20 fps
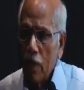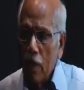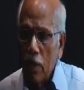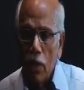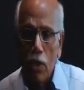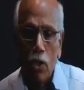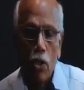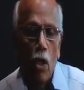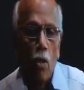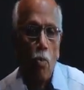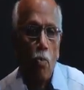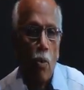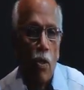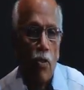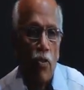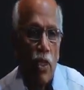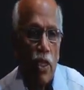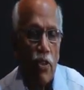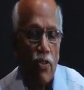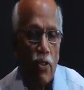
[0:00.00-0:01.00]
On the top
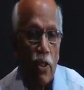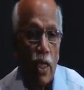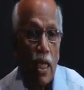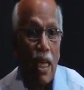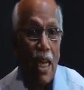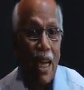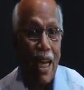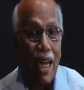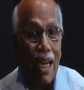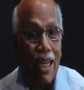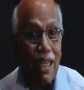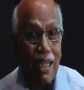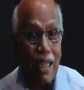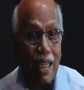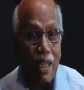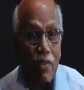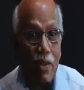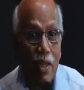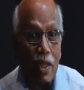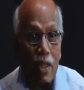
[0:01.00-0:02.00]
of the list. In a
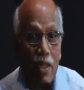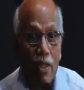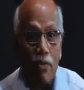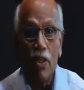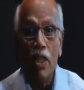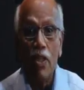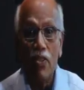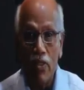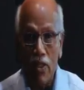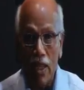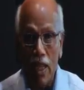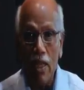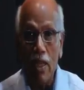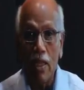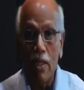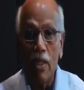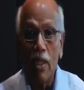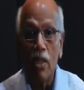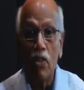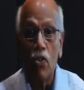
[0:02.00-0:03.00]
country where we
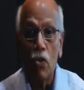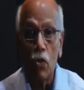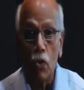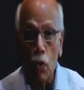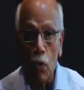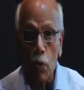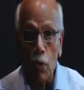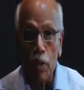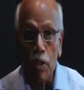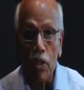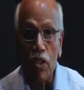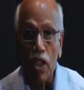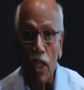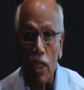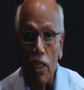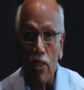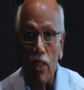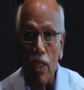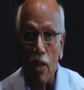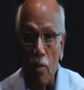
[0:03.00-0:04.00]
think there are so much
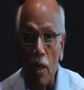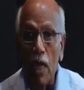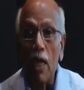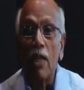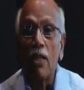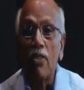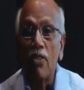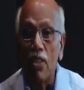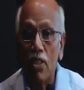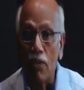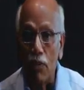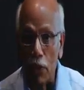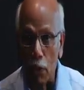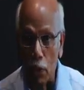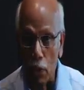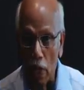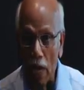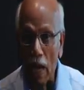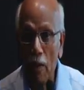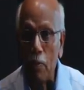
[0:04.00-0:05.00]
checks and balances, if it
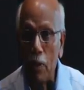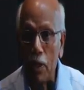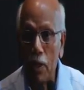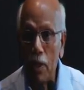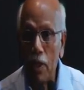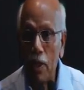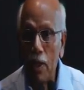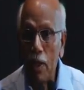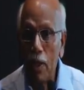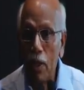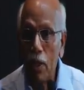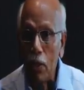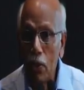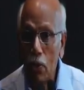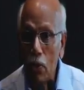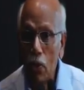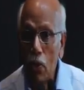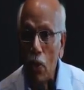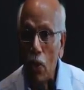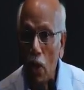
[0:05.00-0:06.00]
could happen,
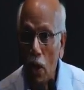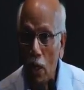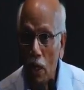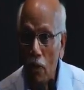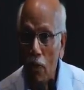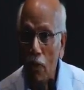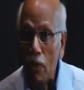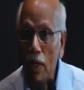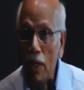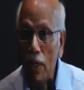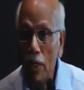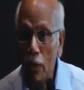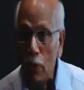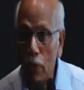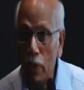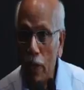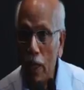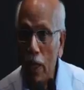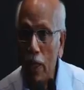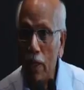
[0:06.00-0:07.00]
you
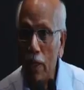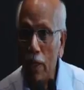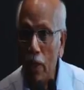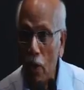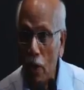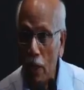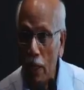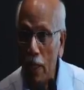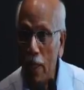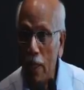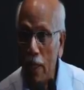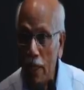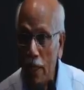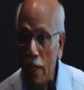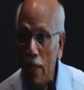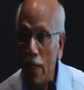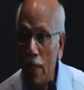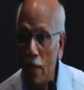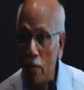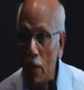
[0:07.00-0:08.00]
take the audit in
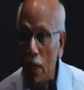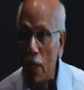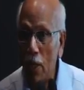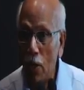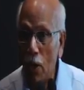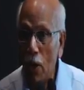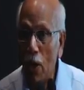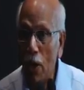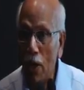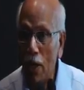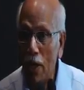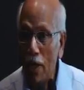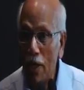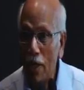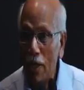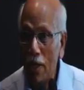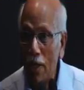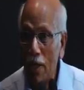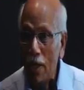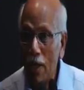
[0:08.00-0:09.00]
India, my God,
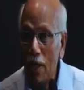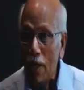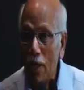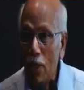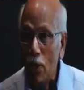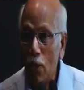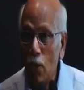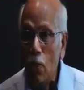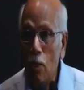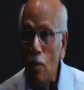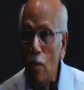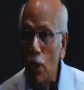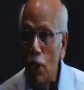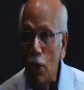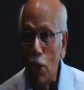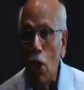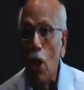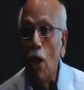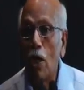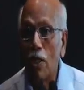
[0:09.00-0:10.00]
you will be
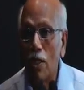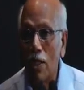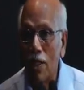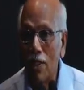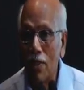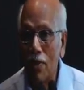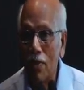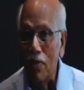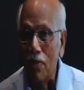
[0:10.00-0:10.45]
shocked.